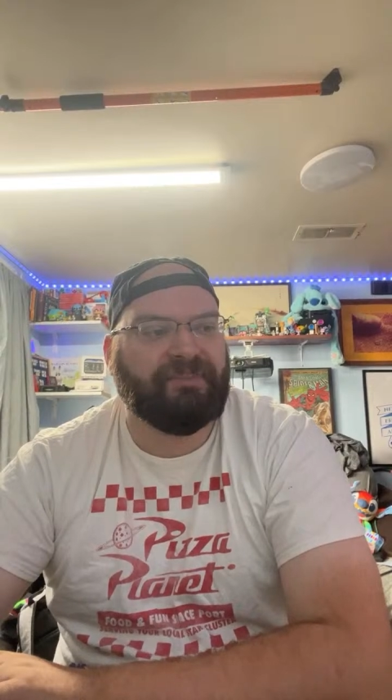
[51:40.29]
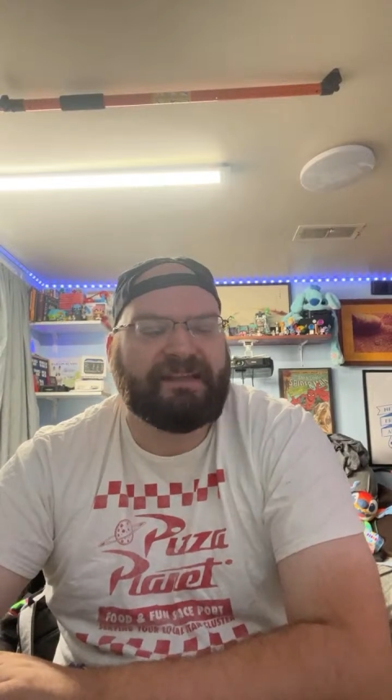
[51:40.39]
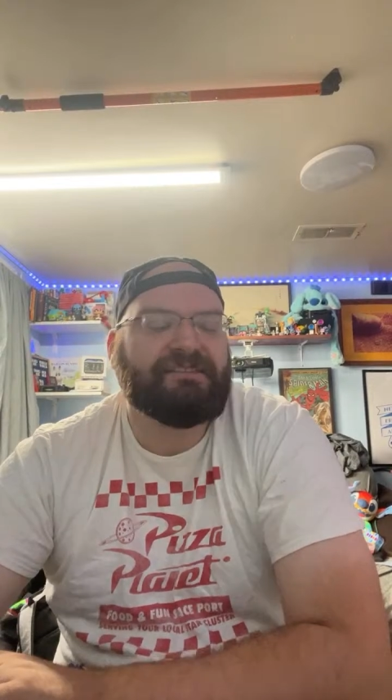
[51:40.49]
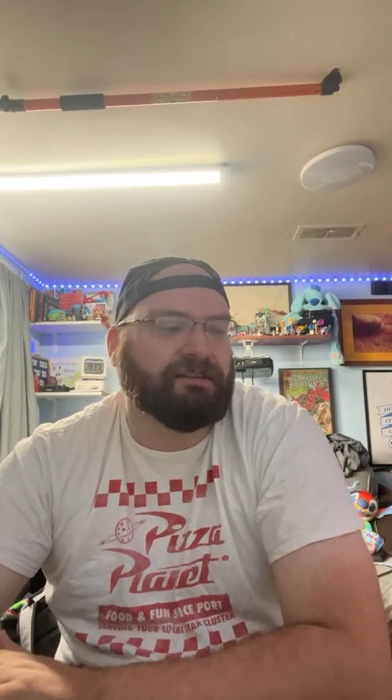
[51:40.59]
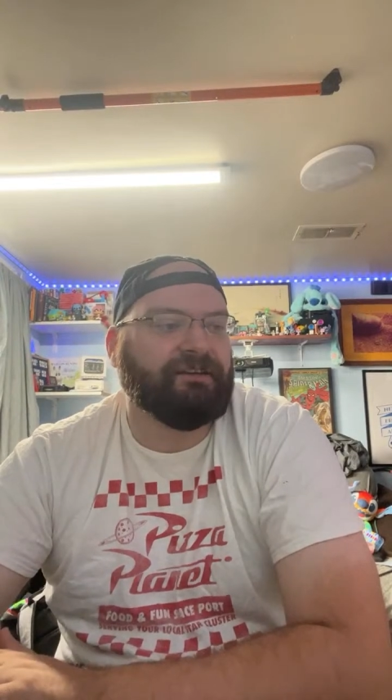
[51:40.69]

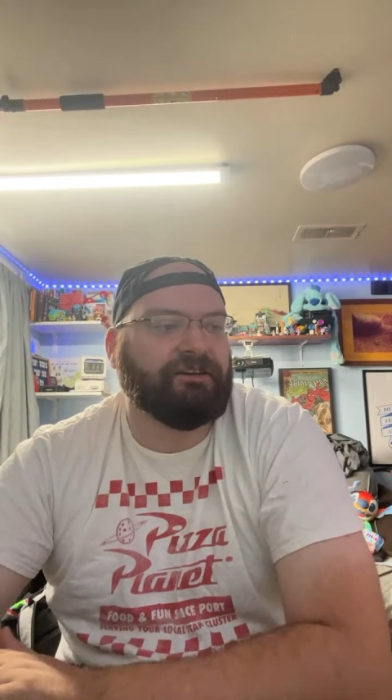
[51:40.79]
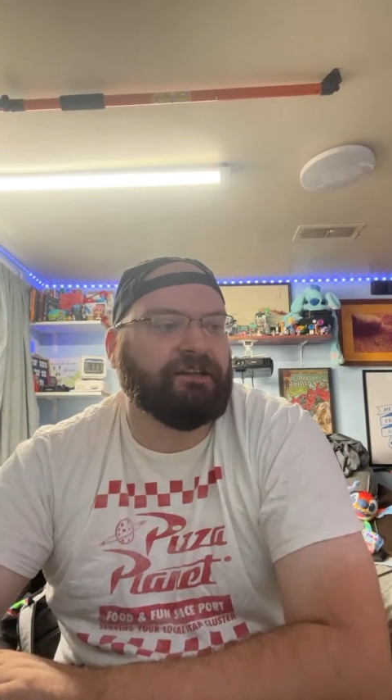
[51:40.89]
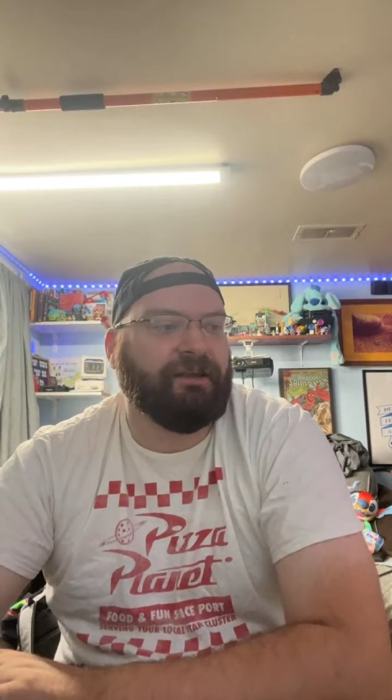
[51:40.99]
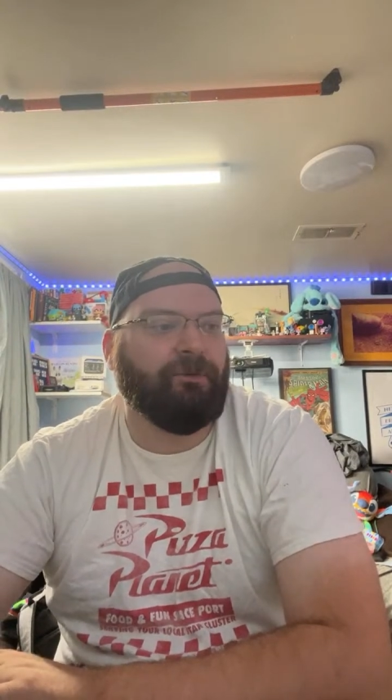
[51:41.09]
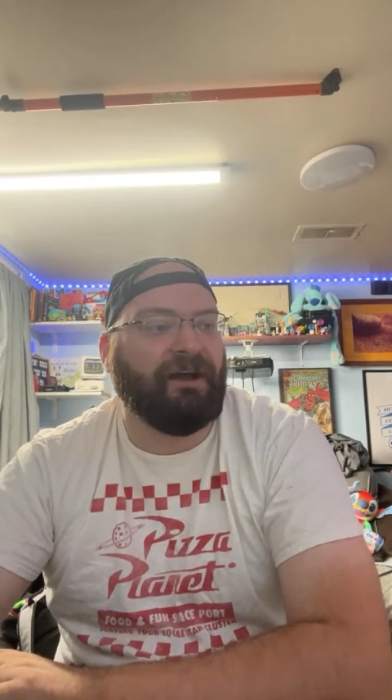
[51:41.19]
That's
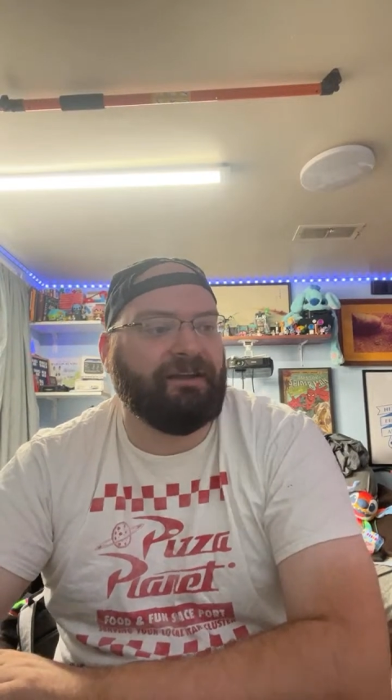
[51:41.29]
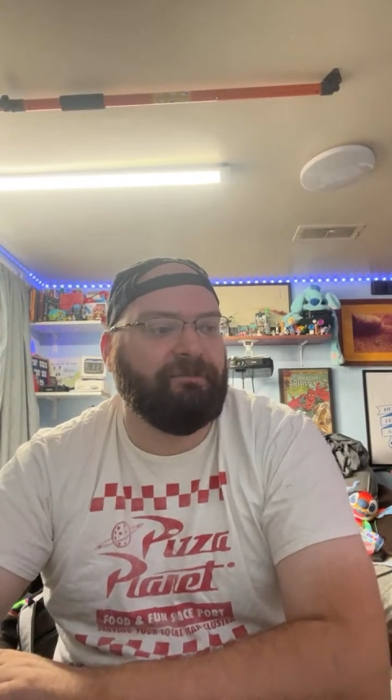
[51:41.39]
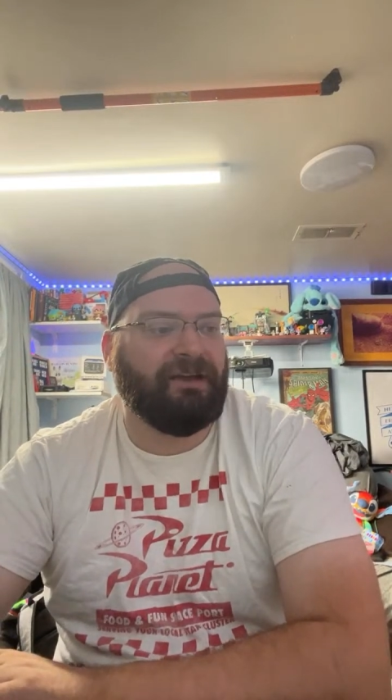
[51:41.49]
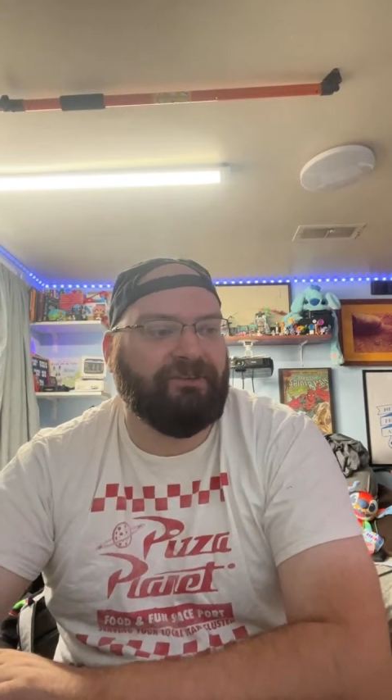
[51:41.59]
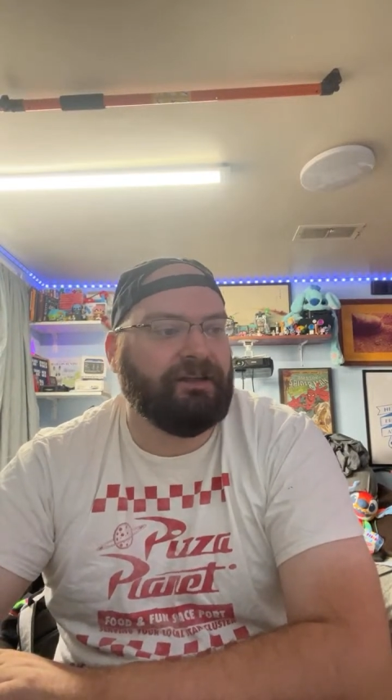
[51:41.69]
literally why in
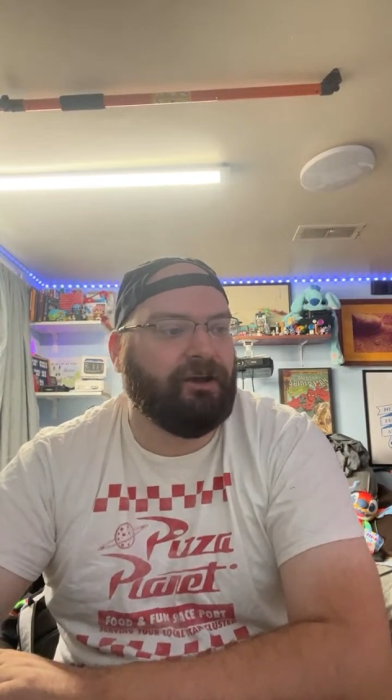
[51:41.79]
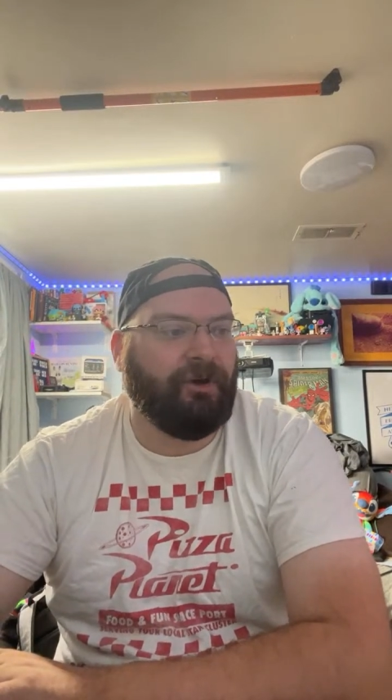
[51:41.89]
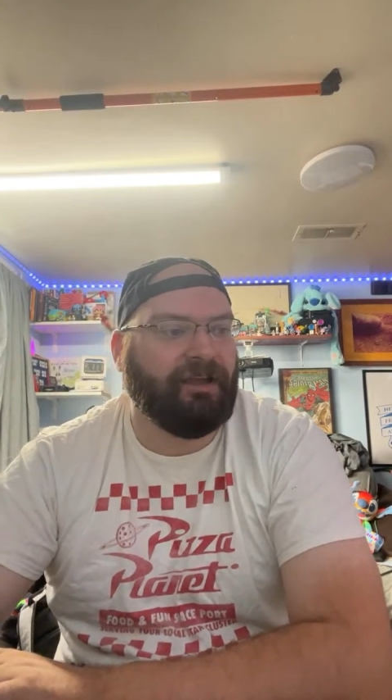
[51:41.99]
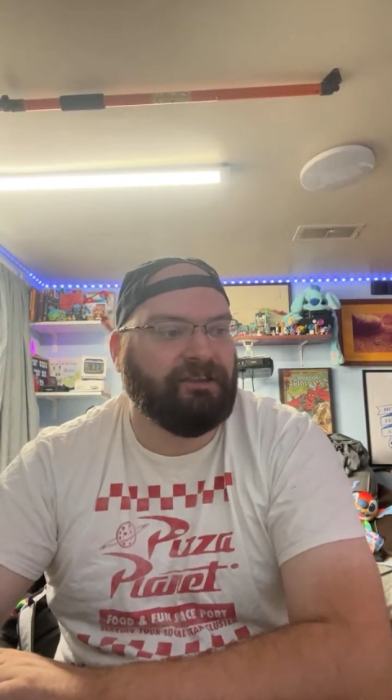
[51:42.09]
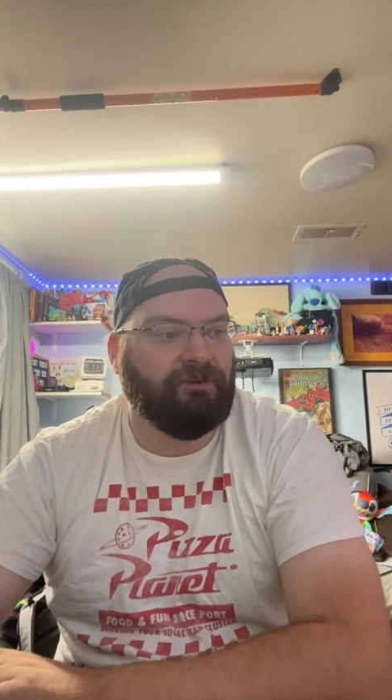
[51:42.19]
my video
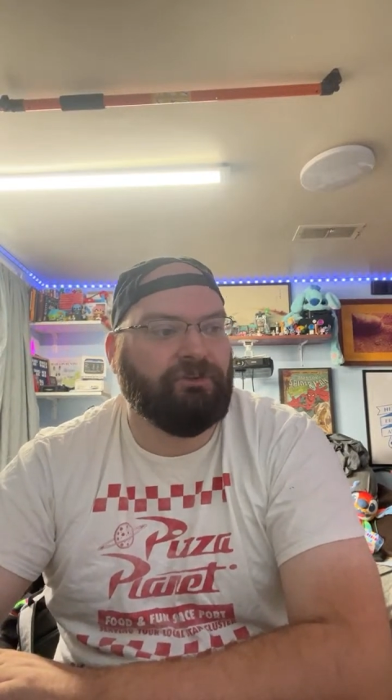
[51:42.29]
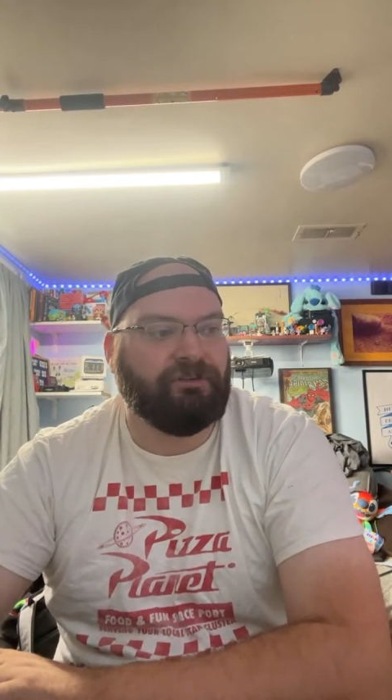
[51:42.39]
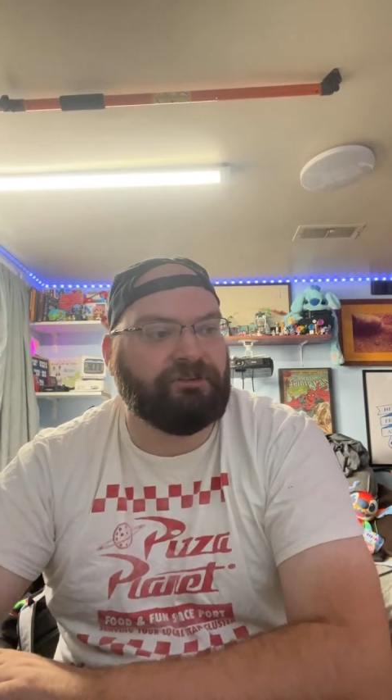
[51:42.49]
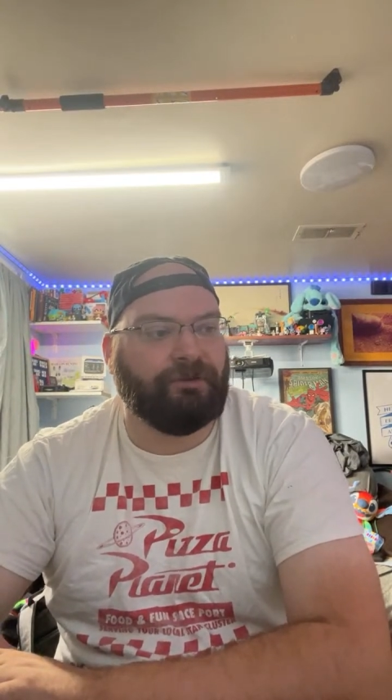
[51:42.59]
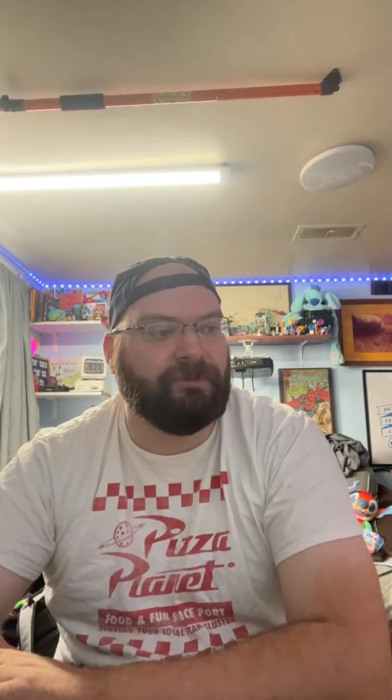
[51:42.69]
I use
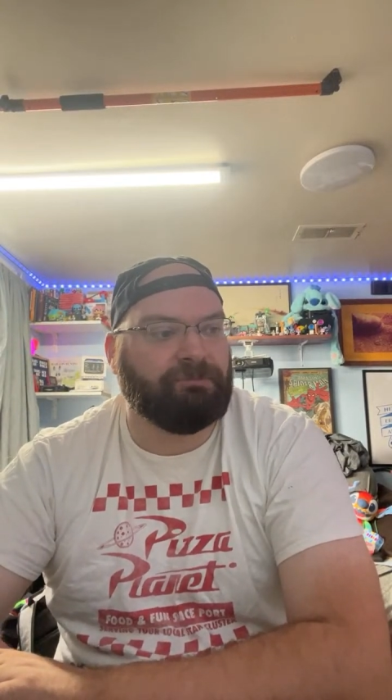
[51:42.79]
the term